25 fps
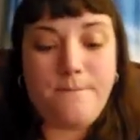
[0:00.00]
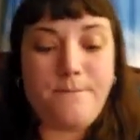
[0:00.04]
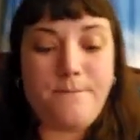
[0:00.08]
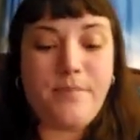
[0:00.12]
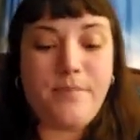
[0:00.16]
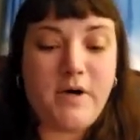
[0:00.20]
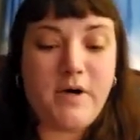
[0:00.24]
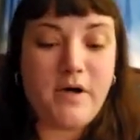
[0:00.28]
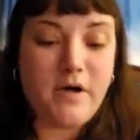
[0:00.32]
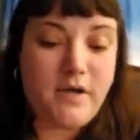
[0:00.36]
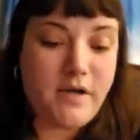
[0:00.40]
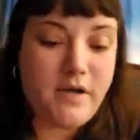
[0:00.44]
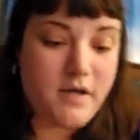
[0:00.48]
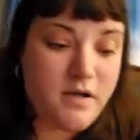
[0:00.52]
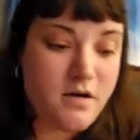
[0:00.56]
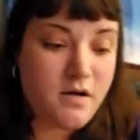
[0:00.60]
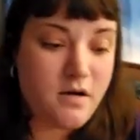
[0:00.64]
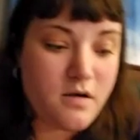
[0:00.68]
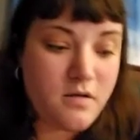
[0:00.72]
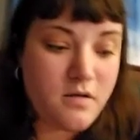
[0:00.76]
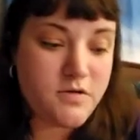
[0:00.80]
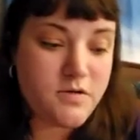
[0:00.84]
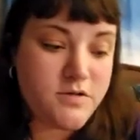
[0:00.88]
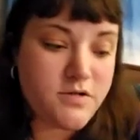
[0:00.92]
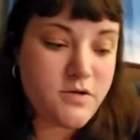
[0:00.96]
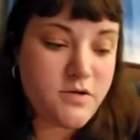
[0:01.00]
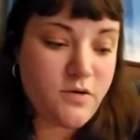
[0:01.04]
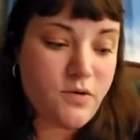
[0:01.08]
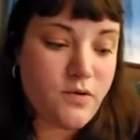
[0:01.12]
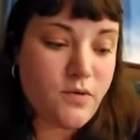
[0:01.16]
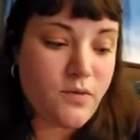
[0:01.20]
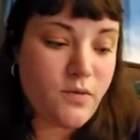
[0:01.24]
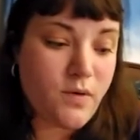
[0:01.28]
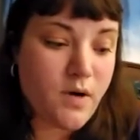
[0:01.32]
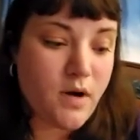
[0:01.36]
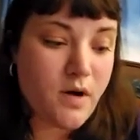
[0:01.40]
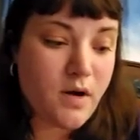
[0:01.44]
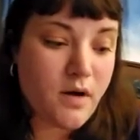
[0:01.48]
But
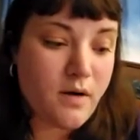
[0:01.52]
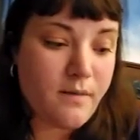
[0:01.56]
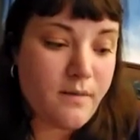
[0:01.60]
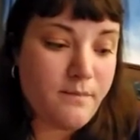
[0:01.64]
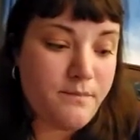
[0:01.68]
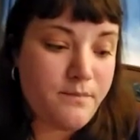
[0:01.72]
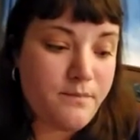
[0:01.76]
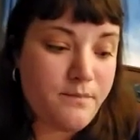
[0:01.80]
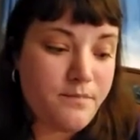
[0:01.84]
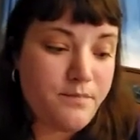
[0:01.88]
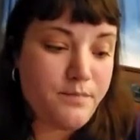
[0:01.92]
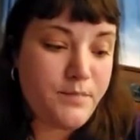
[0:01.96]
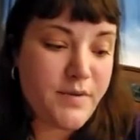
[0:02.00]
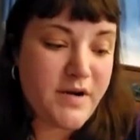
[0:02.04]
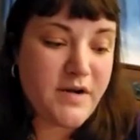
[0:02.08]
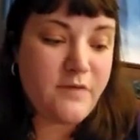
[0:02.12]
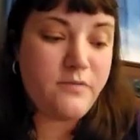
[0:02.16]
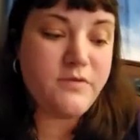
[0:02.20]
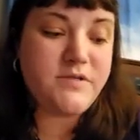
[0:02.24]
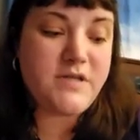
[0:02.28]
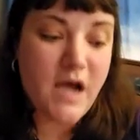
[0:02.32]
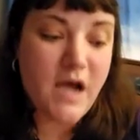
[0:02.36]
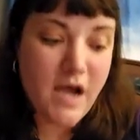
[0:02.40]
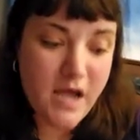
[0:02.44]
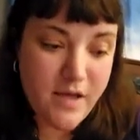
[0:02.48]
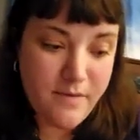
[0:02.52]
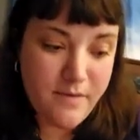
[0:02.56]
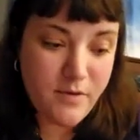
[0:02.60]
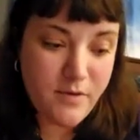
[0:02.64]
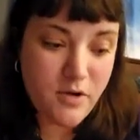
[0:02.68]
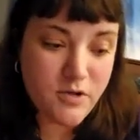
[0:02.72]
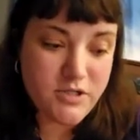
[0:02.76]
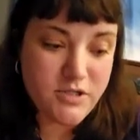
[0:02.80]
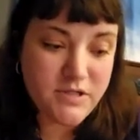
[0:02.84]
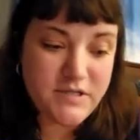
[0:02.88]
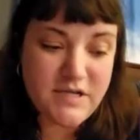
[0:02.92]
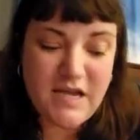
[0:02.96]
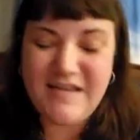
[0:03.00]
but it was high
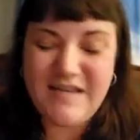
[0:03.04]
emotions.